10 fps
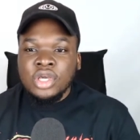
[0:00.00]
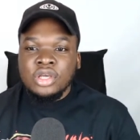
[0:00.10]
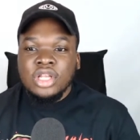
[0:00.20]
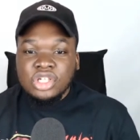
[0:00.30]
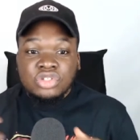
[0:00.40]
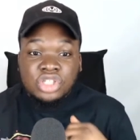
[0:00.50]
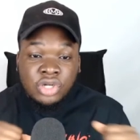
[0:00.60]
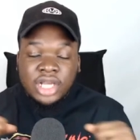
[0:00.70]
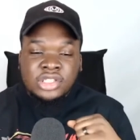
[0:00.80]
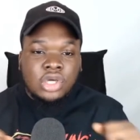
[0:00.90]
literally
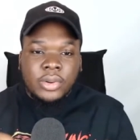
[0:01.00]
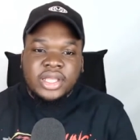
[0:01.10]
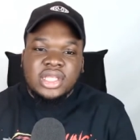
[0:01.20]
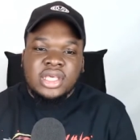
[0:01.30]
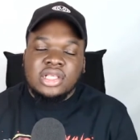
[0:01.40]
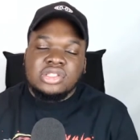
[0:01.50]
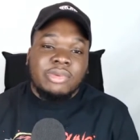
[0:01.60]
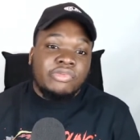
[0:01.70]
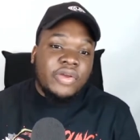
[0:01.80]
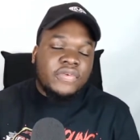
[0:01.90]
trying to go at Eddie Kingston,
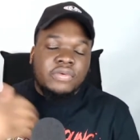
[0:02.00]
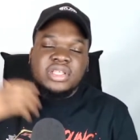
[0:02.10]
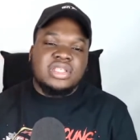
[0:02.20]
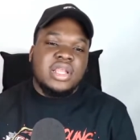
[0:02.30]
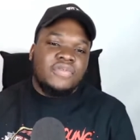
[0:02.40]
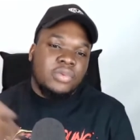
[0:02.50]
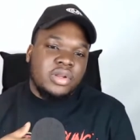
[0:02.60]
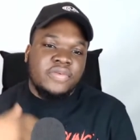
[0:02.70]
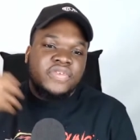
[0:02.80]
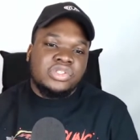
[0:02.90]
but referees and
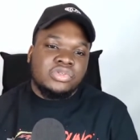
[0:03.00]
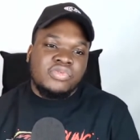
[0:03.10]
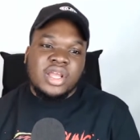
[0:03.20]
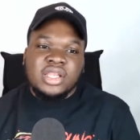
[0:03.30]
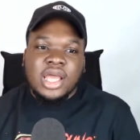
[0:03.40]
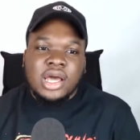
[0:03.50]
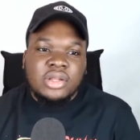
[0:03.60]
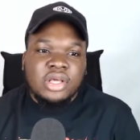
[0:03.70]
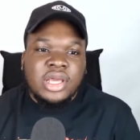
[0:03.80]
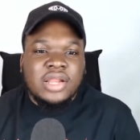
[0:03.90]
everyone, officials ran down
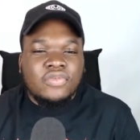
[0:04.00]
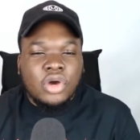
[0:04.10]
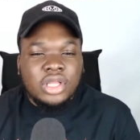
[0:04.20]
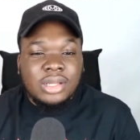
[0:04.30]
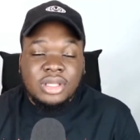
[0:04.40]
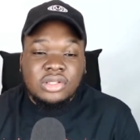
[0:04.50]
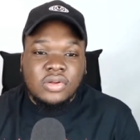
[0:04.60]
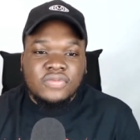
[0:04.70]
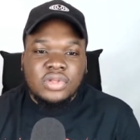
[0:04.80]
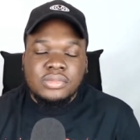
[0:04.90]
and kind of got in the middle
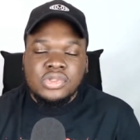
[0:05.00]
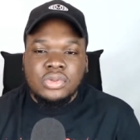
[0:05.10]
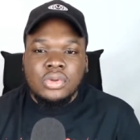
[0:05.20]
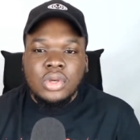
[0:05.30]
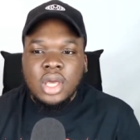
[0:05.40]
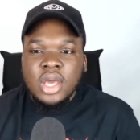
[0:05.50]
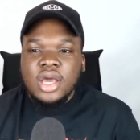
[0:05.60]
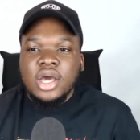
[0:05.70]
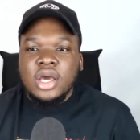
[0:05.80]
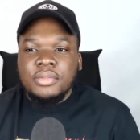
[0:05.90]
of them too.
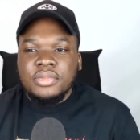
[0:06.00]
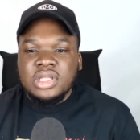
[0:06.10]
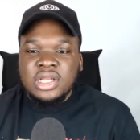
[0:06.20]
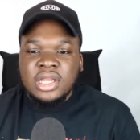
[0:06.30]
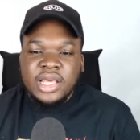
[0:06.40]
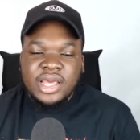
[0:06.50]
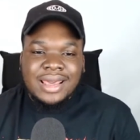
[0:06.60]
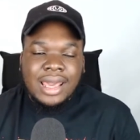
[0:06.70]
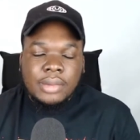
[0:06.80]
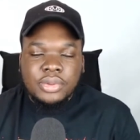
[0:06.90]
Didn't let it
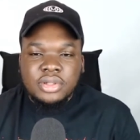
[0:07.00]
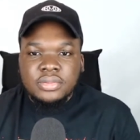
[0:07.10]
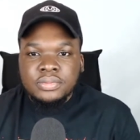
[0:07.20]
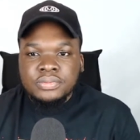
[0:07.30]
happen.